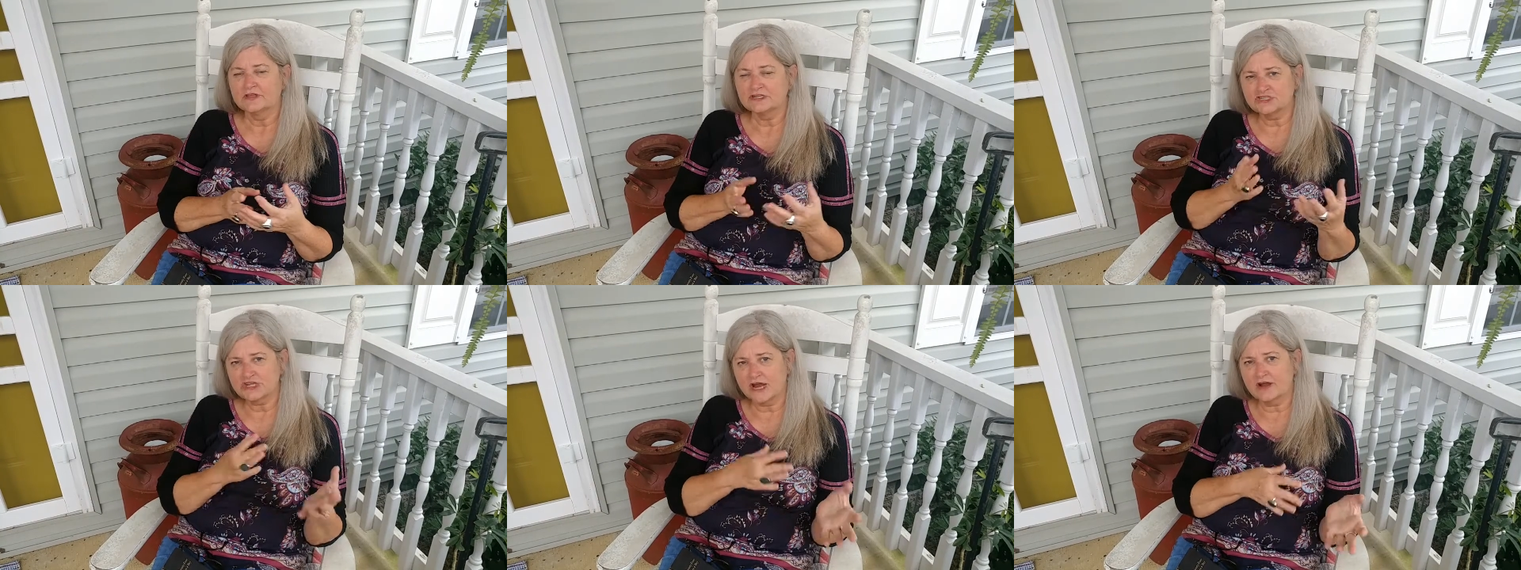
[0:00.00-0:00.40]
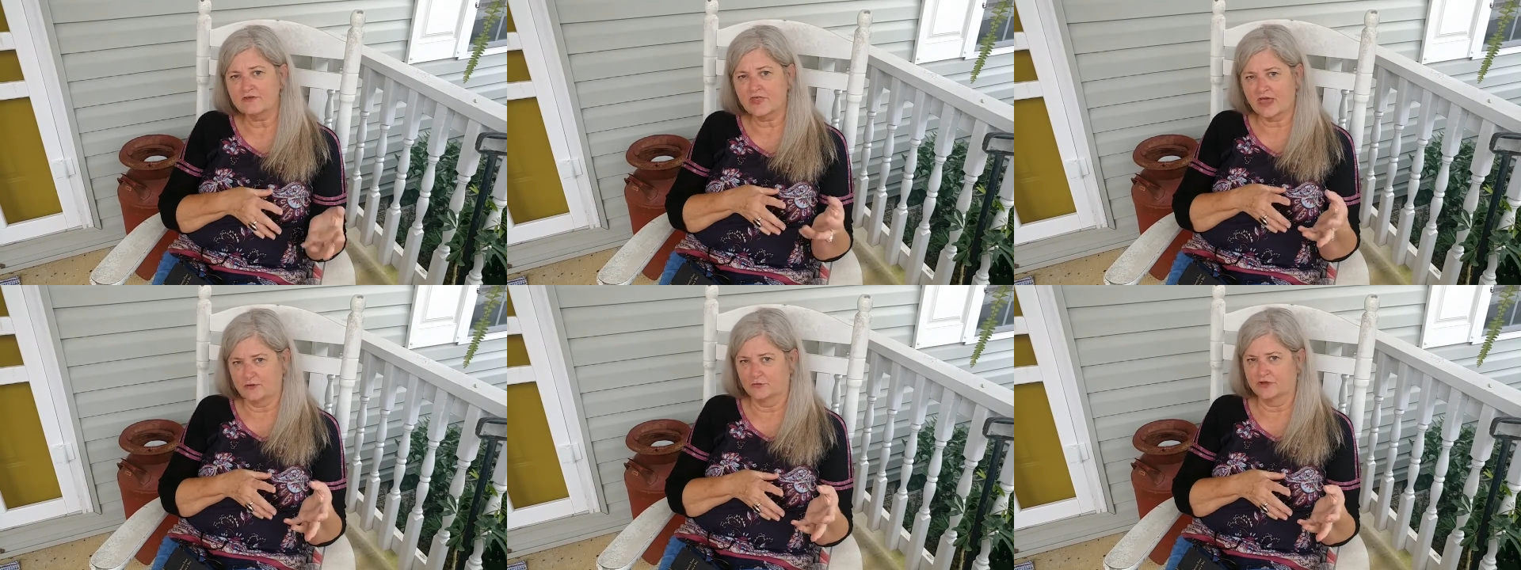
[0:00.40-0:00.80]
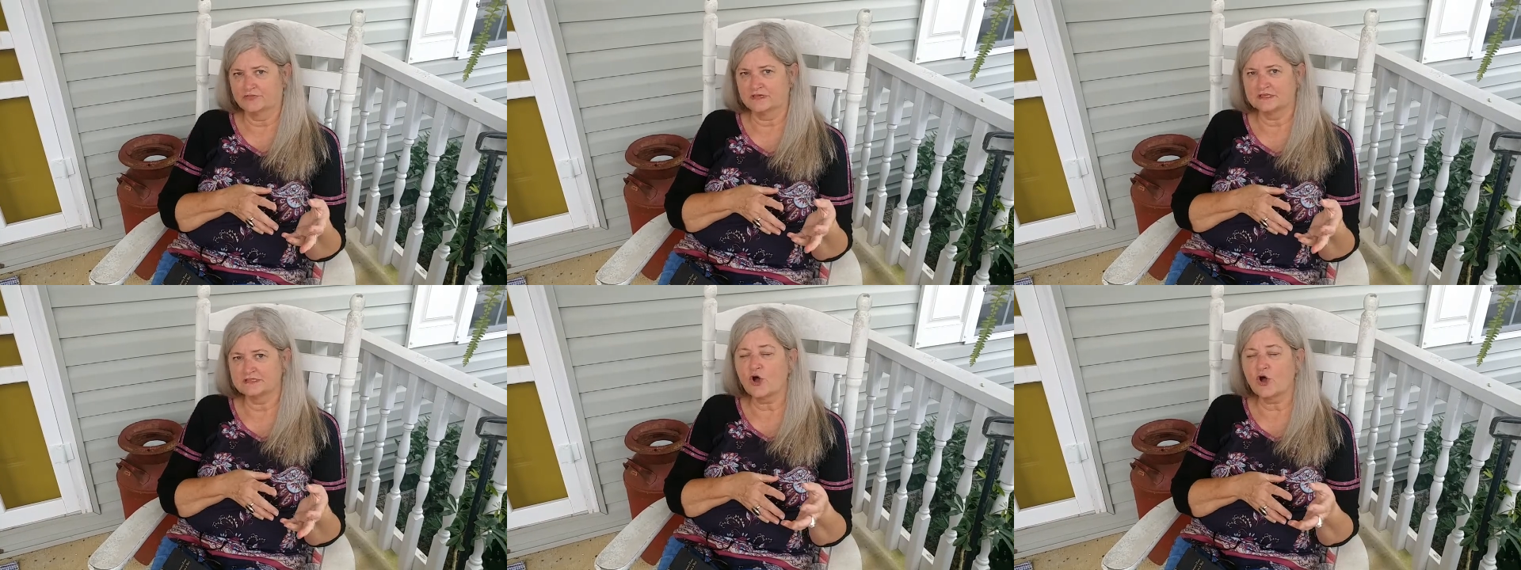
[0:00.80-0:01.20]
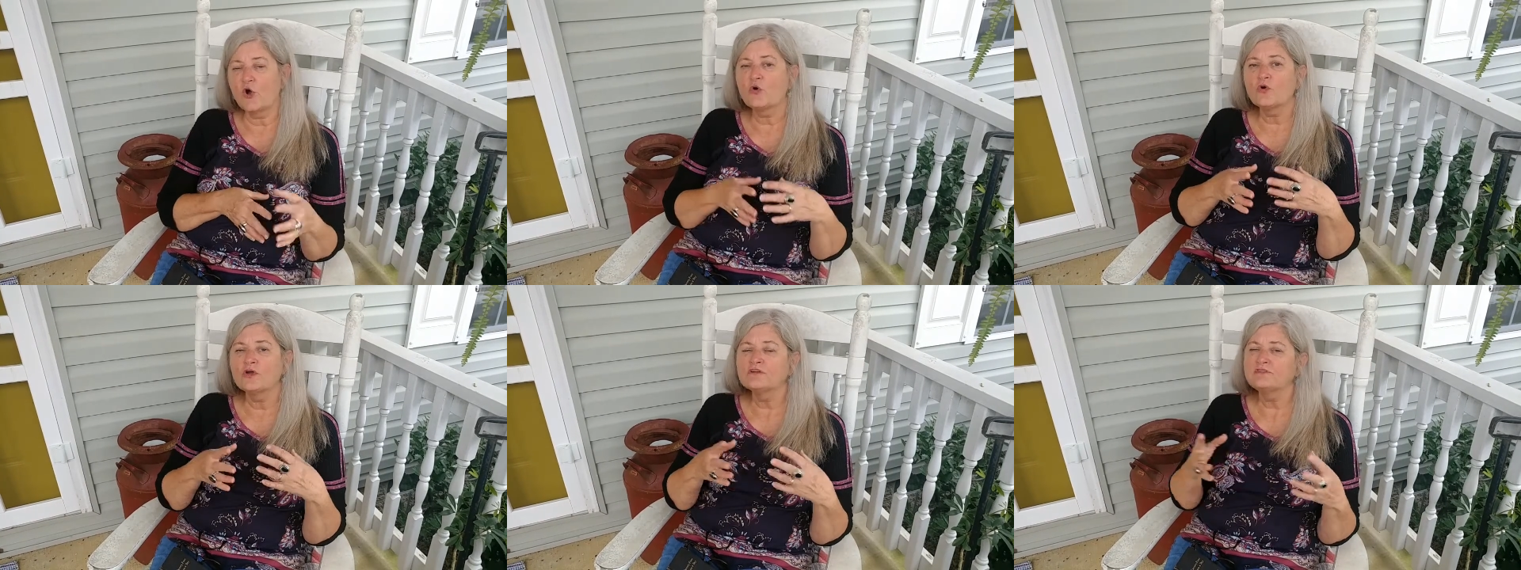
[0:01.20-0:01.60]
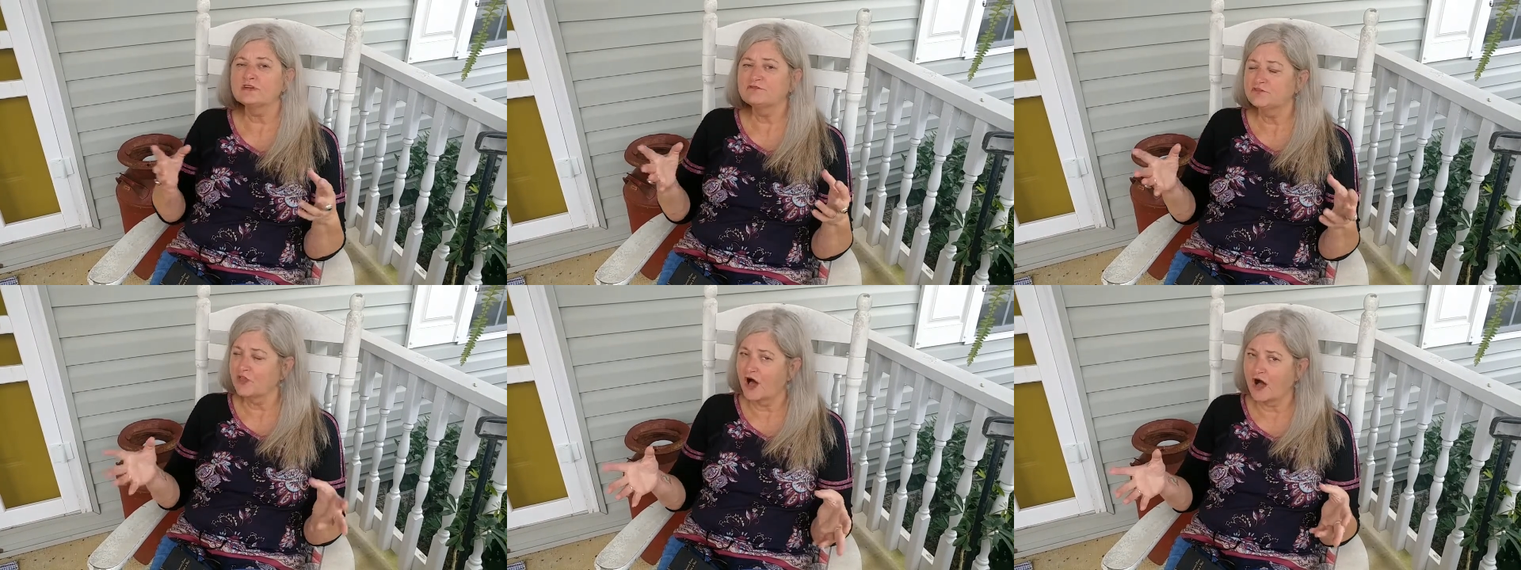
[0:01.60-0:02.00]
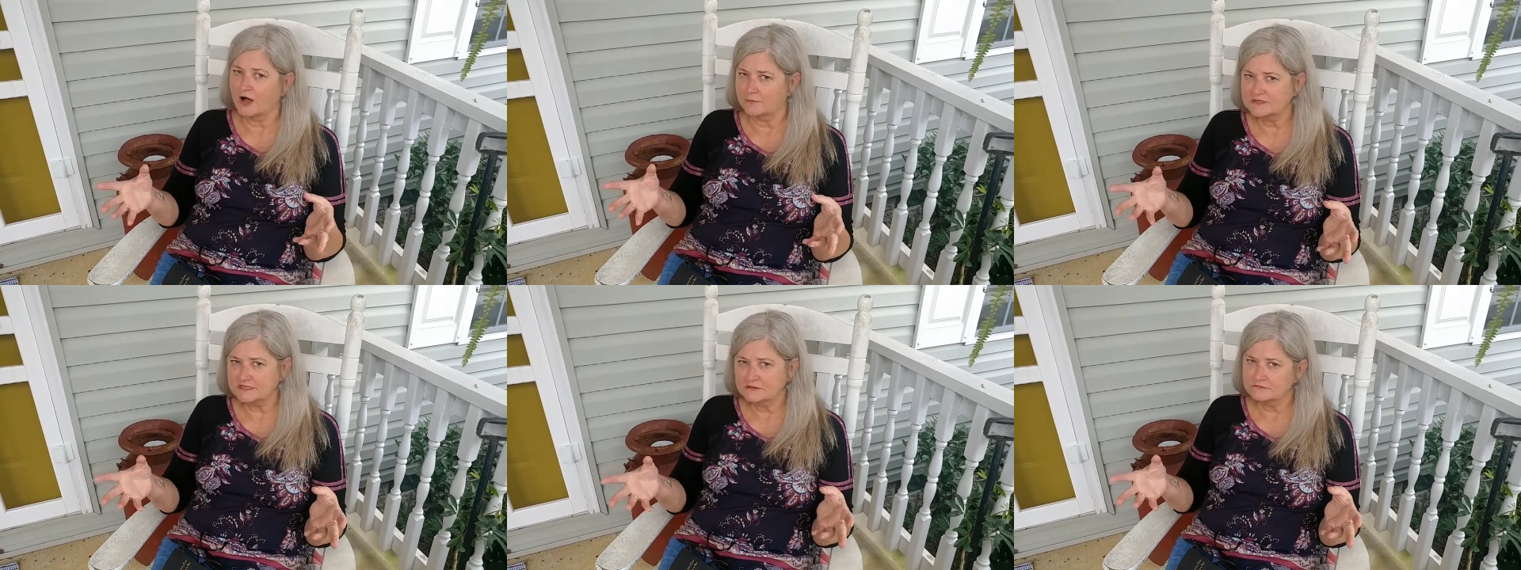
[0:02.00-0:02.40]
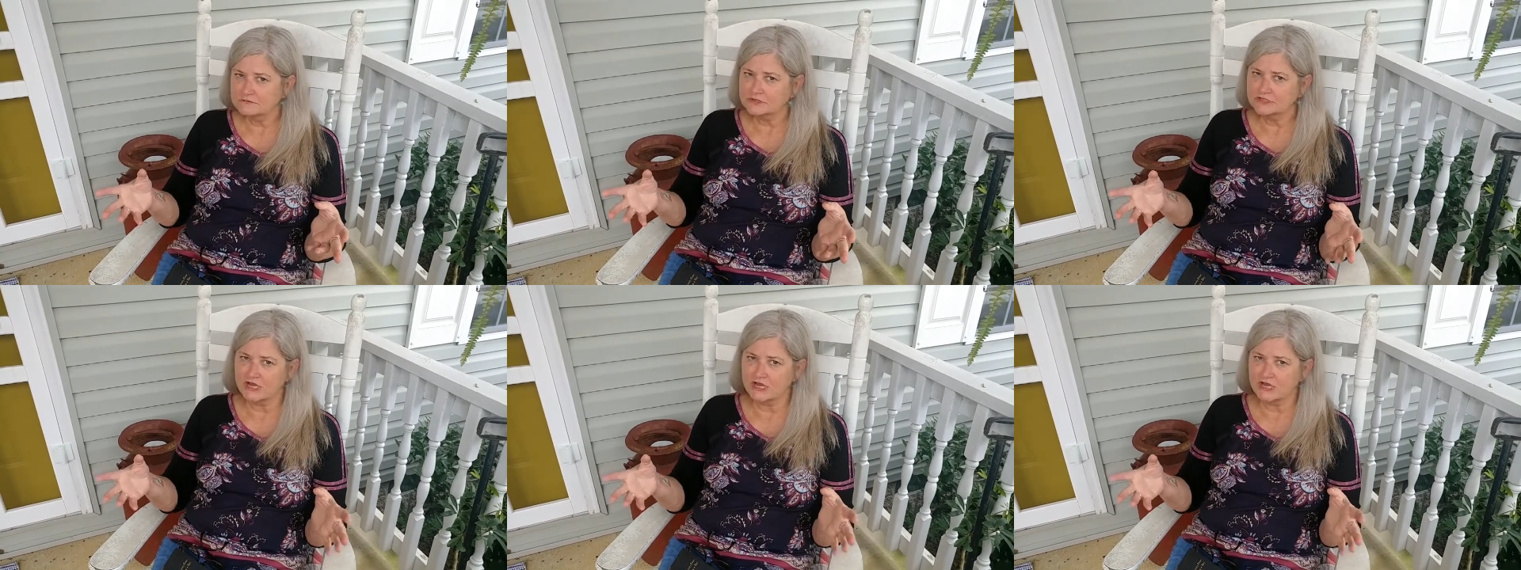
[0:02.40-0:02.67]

then share that with us. Or if it flops,